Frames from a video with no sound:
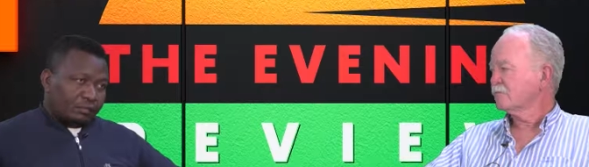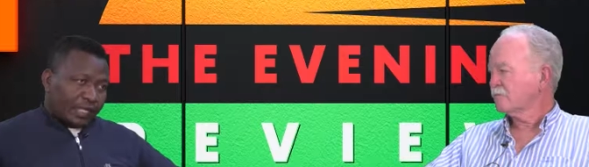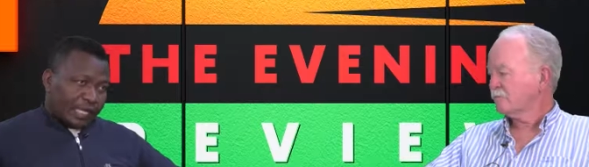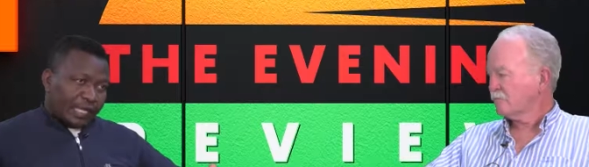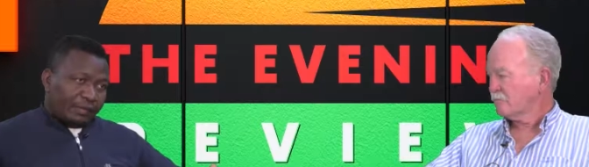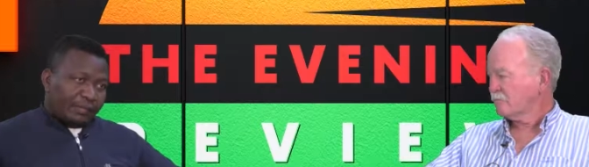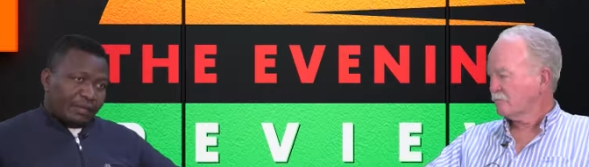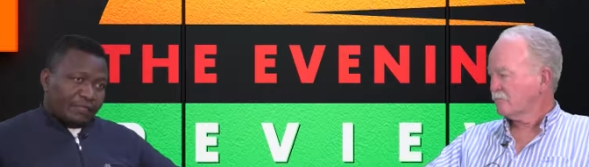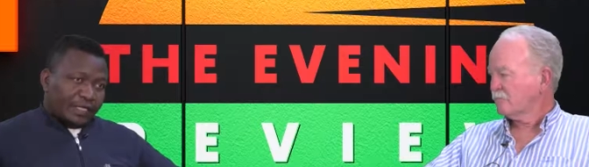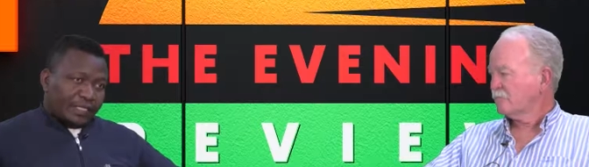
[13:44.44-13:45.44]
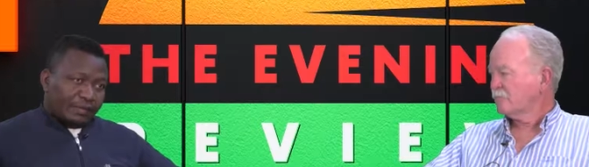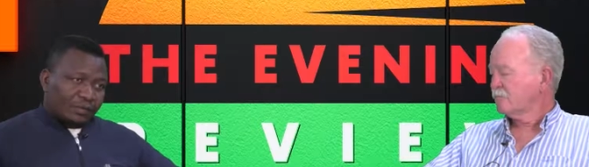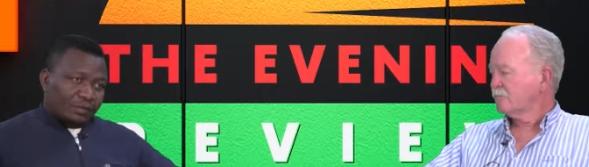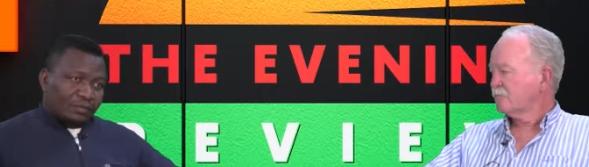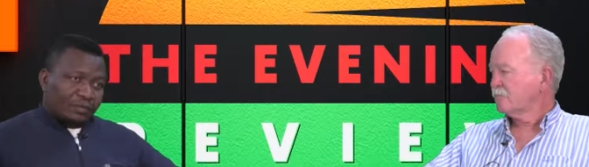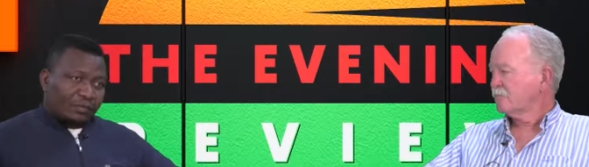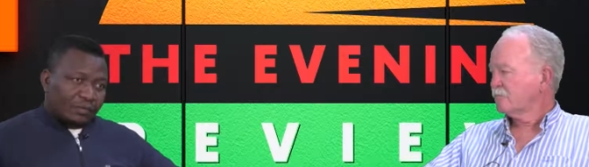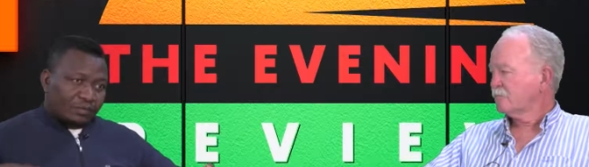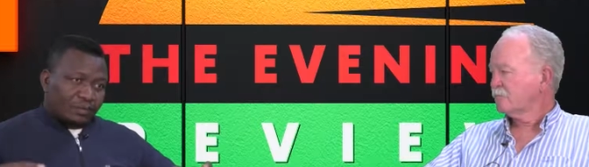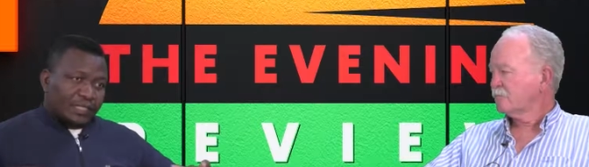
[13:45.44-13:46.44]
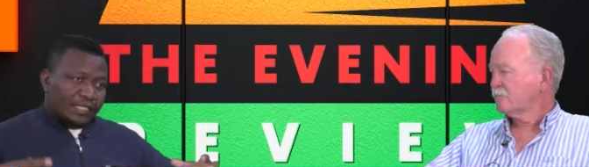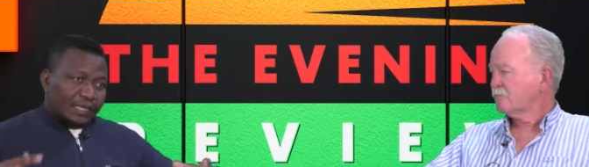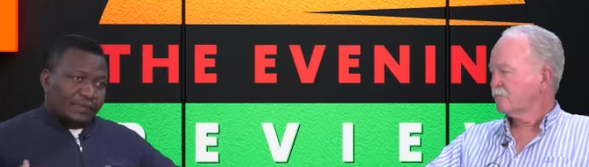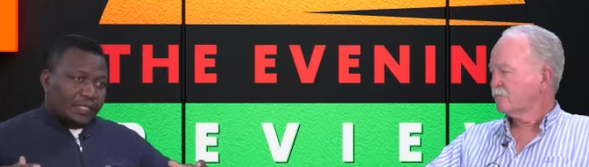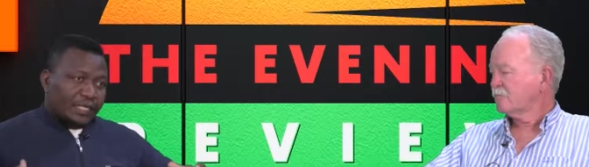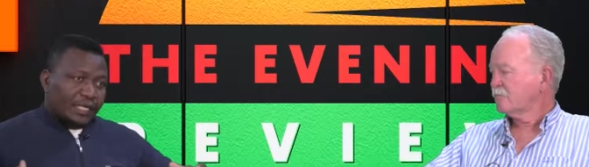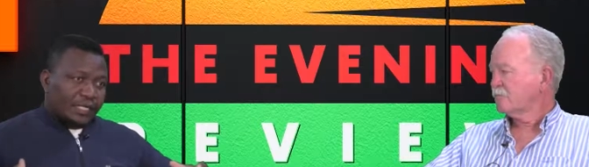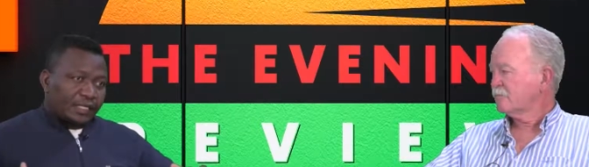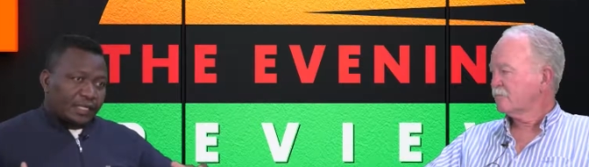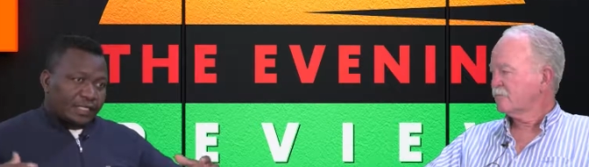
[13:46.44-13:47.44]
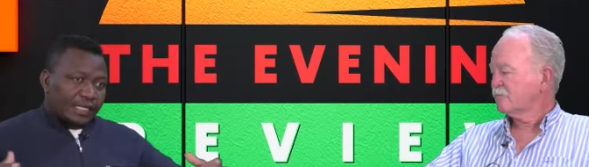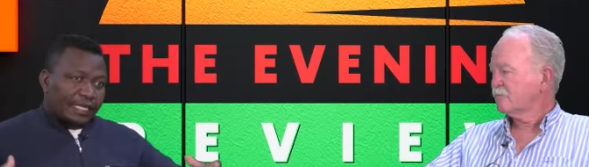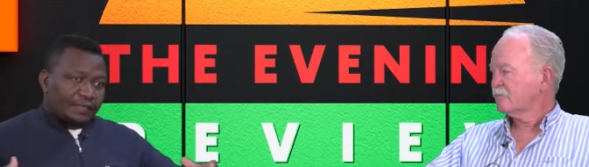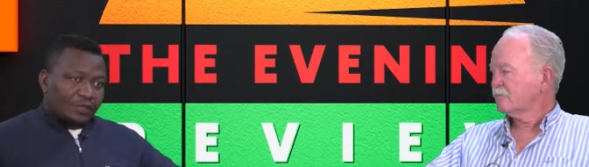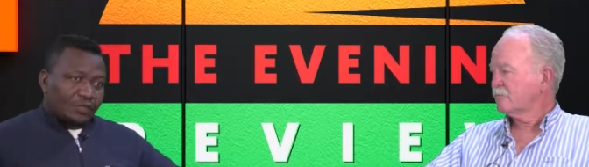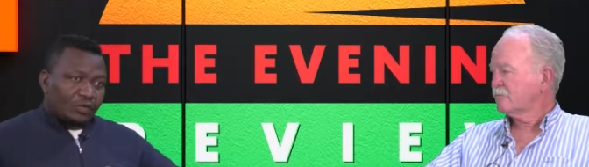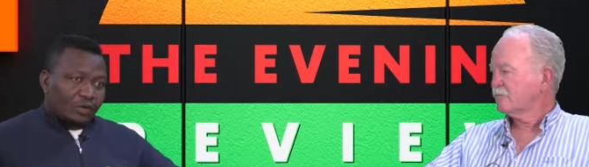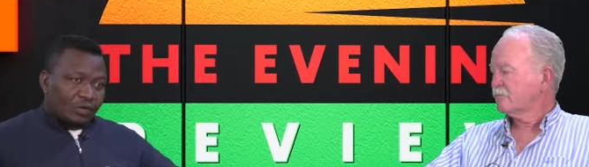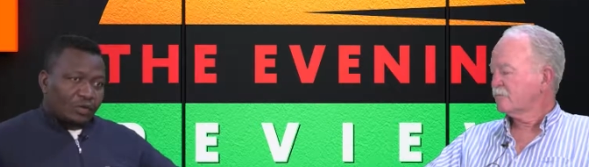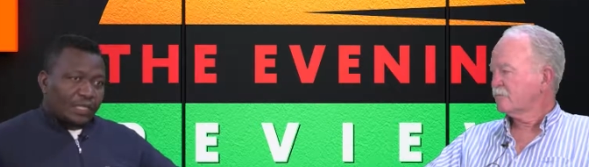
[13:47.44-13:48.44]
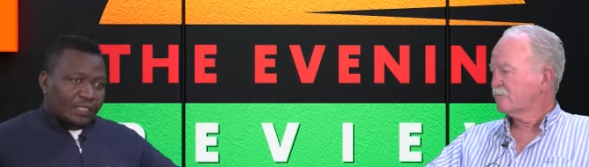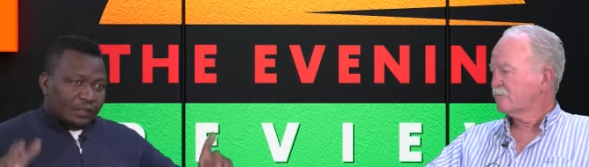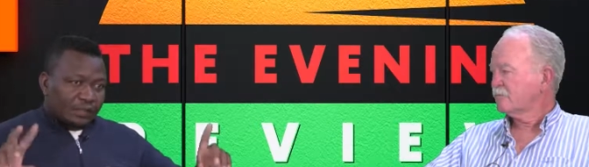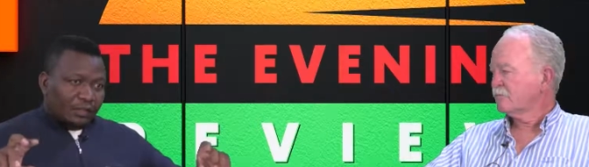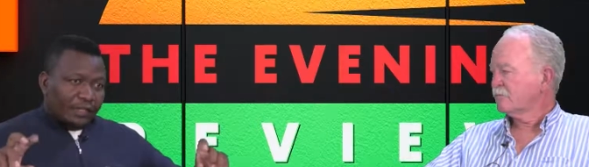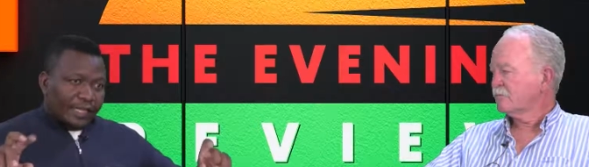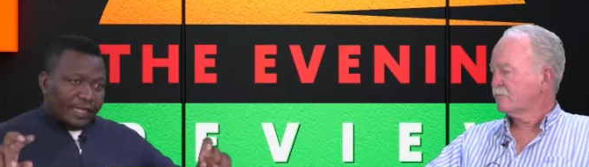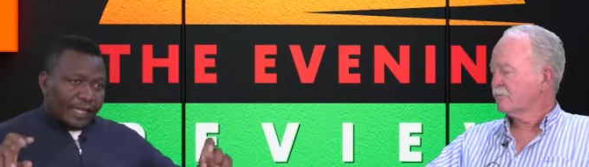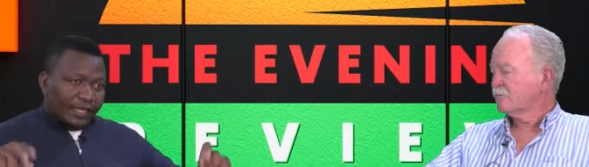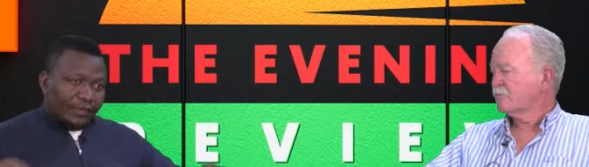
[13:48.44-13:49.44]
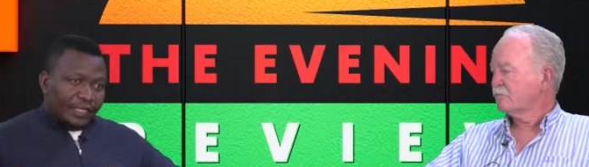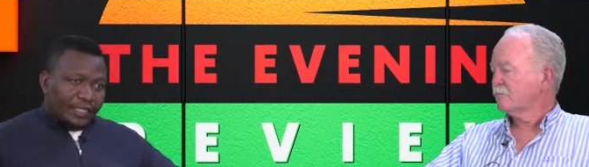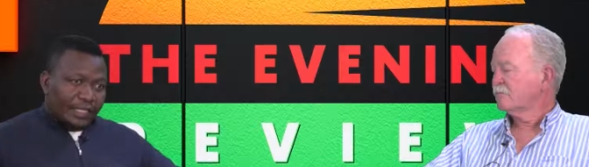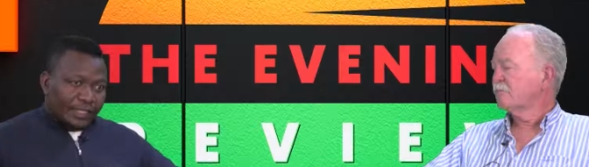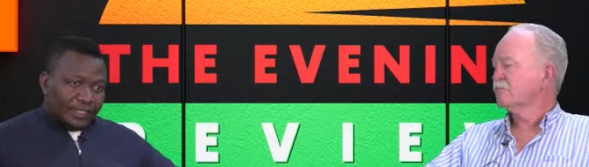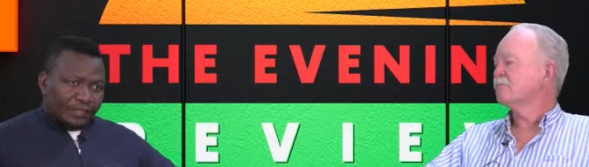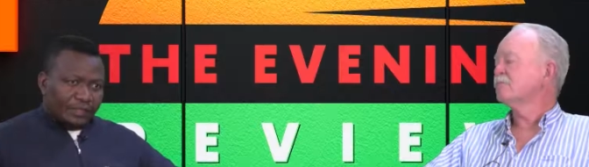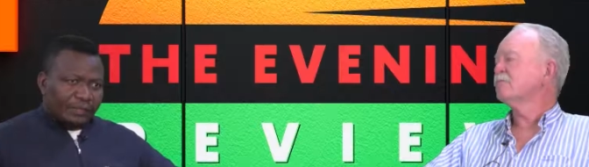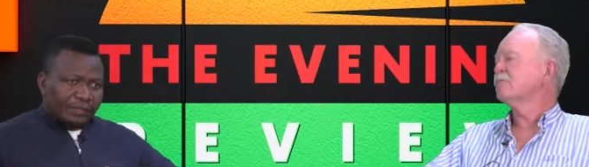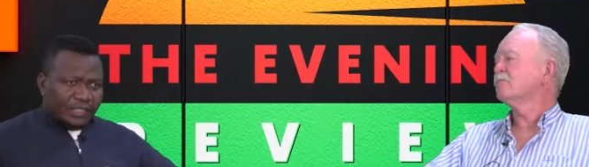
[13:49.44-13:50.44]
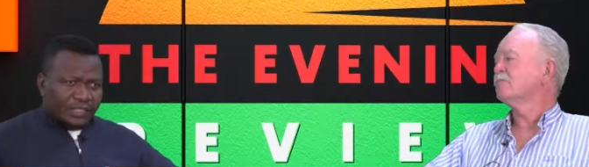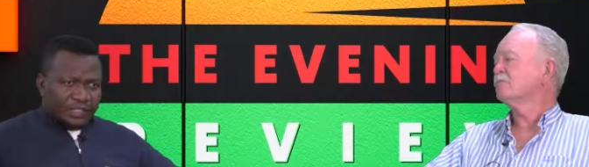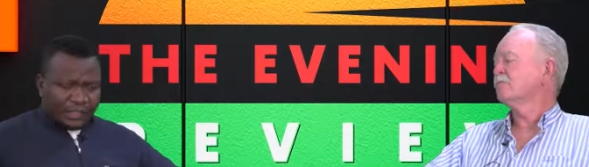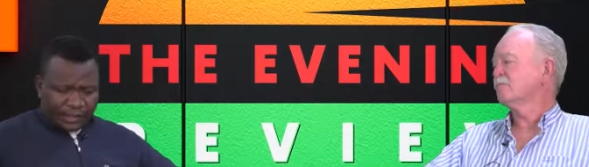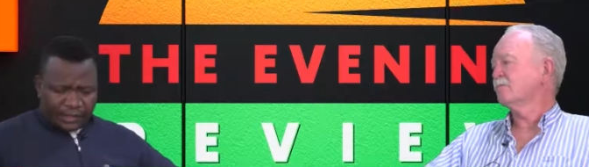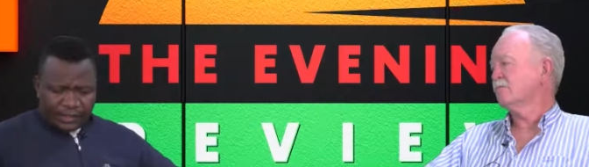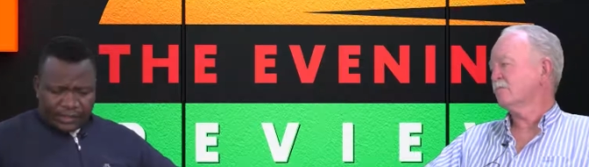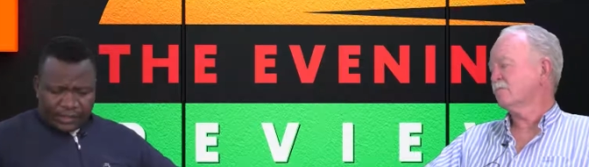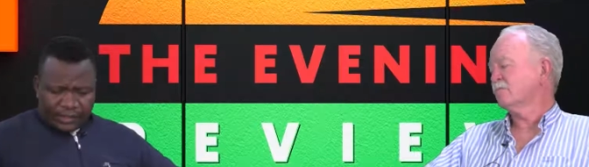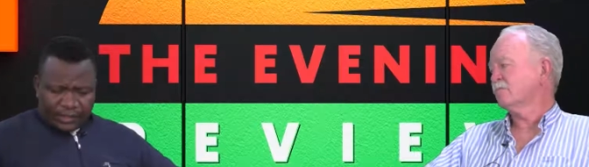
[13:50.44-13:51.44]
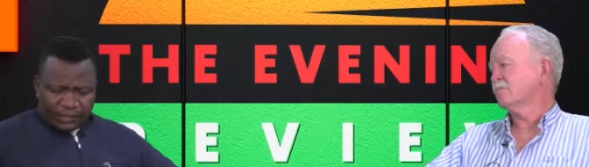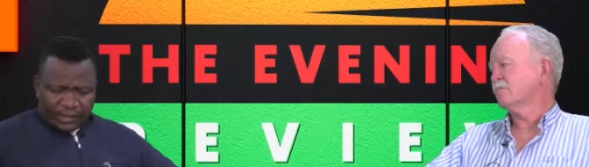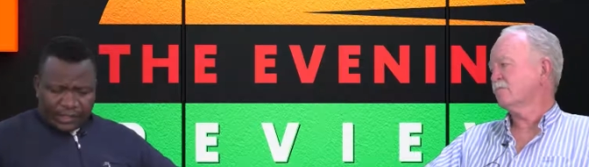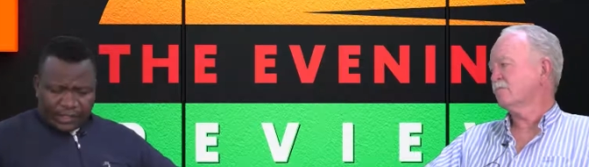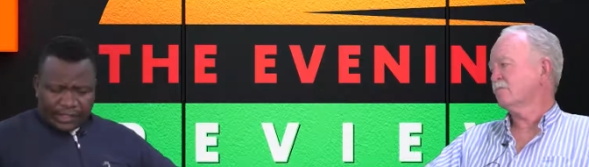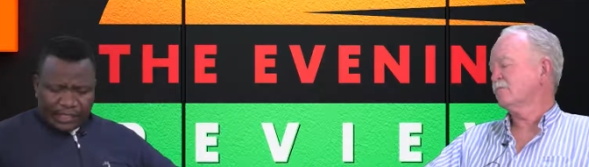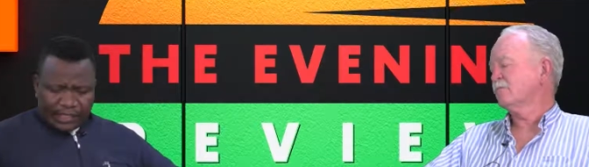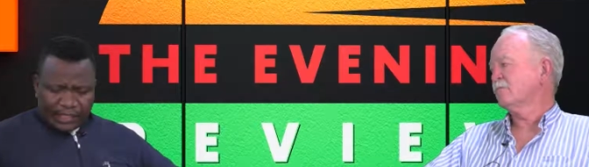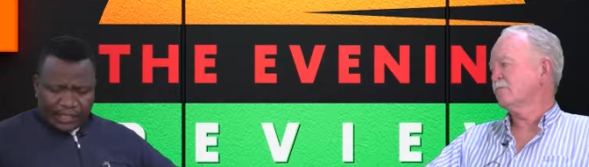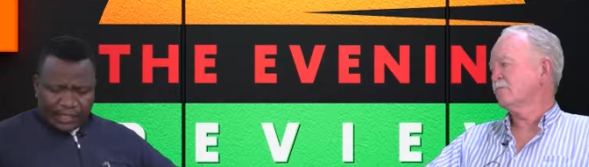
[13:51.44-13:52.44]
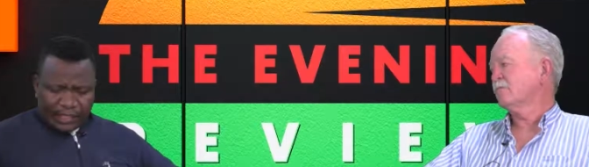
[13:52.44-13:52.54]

Speaker 1: Air Namibia, for example, was kept in the in the skies for too long was on that argument that is so important to this industry.